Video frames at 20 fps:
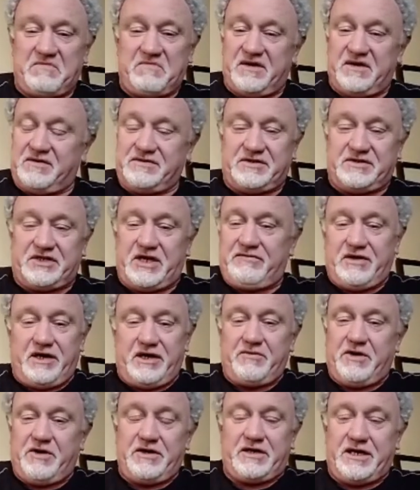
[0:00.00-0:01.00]
but generally
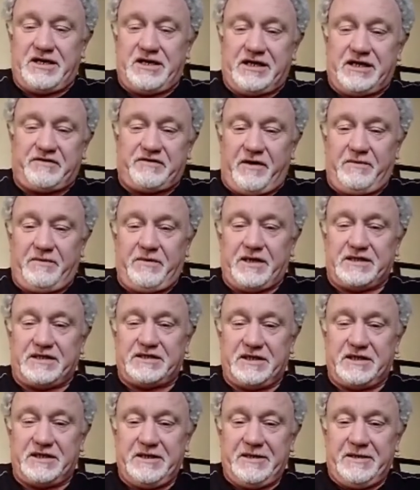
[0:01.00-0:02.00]
working class
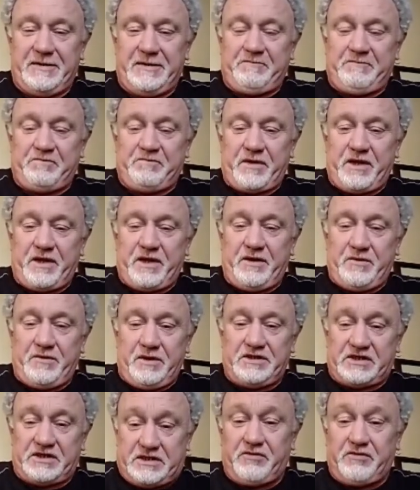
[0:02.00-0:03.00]
families were
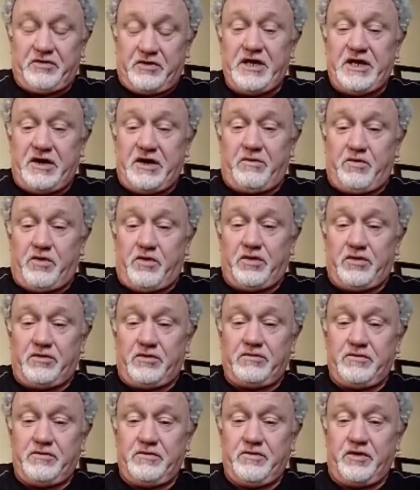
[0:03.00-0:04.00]
still running on
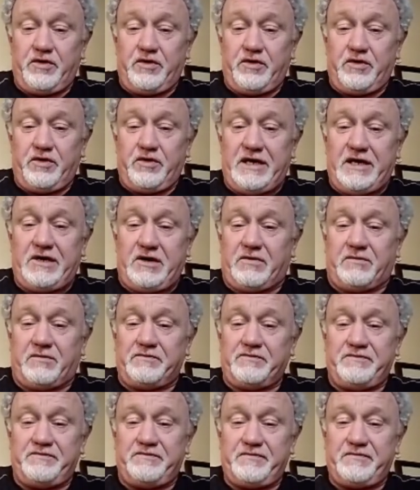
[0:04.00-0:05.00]
one income,
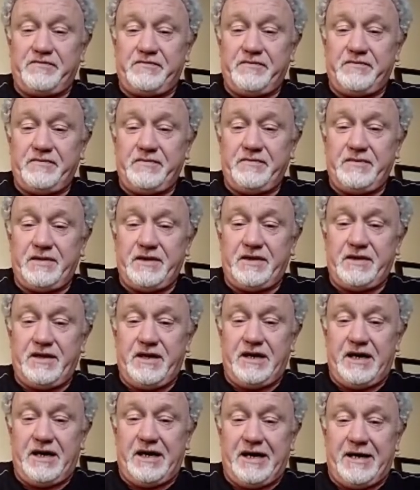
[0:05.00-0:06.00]

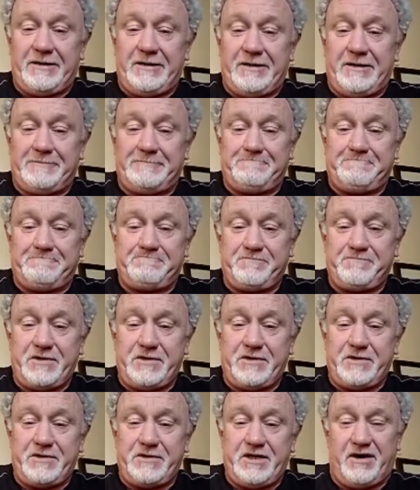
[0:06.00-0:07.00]

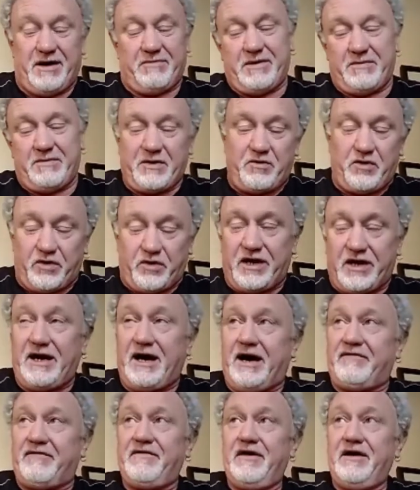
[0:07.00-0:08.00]
maybe one and a
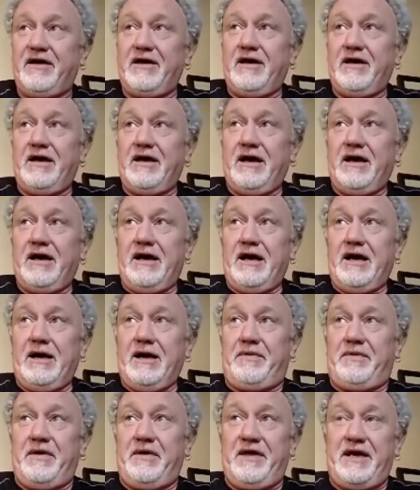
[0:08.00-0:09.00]
half.
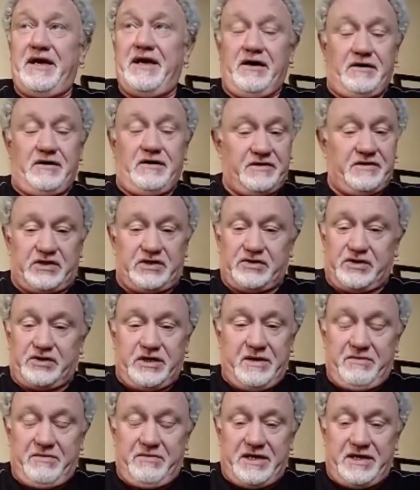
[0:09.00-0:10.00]
But then all of a
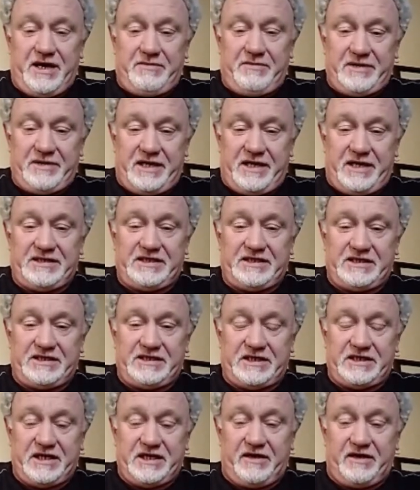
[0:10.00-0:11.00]
sudden it became
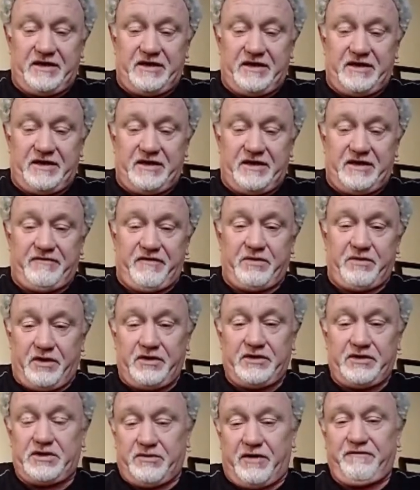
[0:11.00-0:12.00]
necessary for
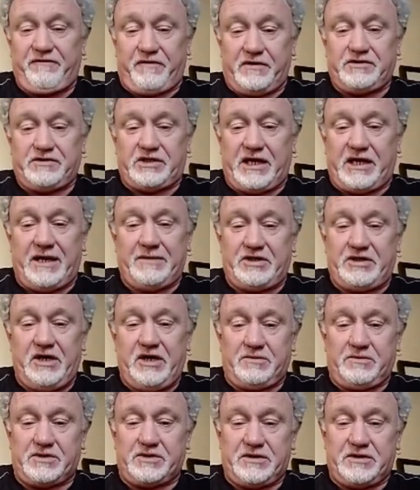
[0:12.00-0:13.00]
both to have full-time
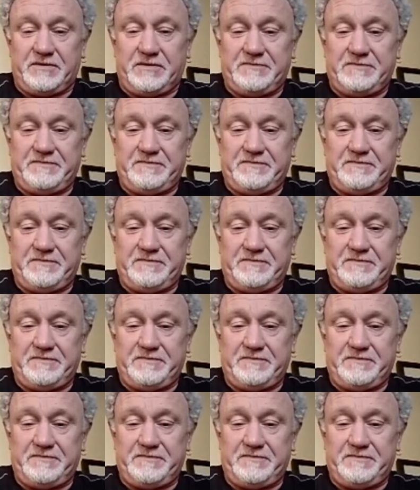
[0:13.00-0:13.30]
jobs.